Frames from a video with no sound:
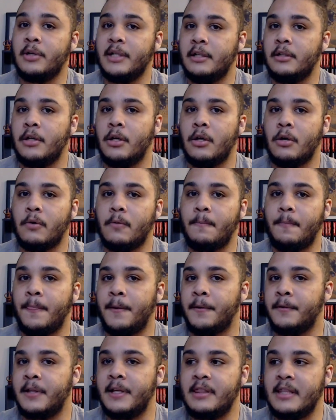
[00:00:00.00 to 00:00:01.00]
know, or
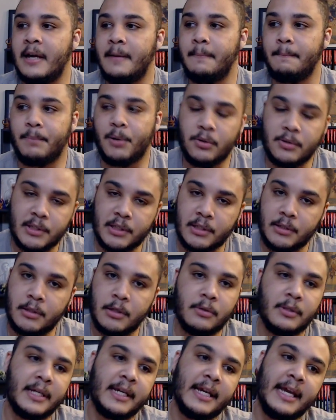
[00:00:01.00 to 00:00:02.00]
let that person
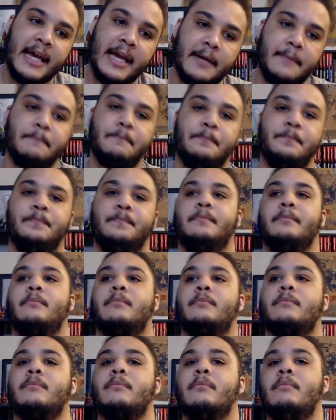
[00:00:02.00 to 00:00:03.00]
know, like, hey,
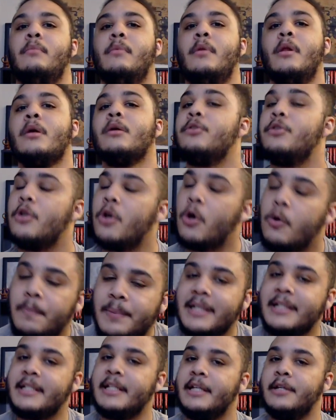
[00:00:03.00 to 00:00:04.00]
no
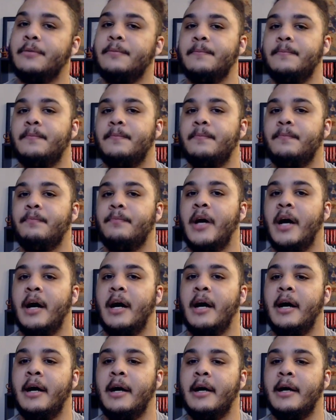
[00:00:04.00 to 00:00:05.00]
big deal,
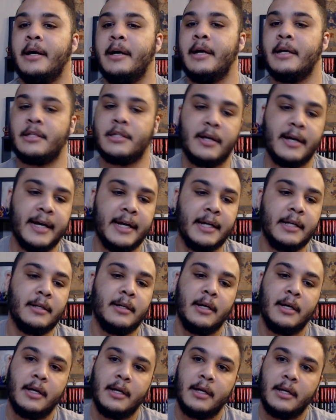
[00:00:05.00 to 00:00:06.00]
it's all right,
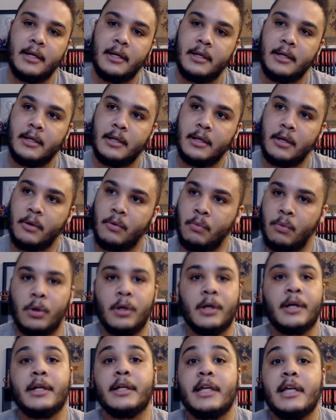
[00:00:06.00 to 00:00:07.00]
we're
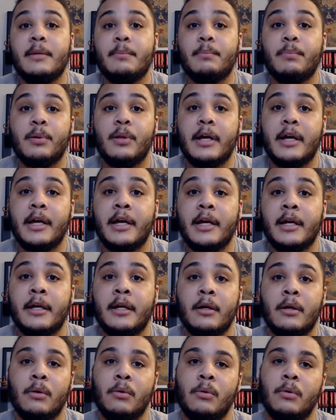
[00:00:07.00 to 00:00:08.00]
gonna keep
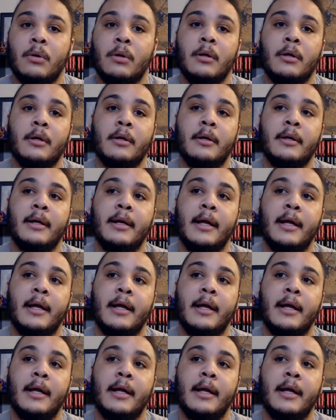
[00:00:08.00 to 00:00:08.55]
playing, or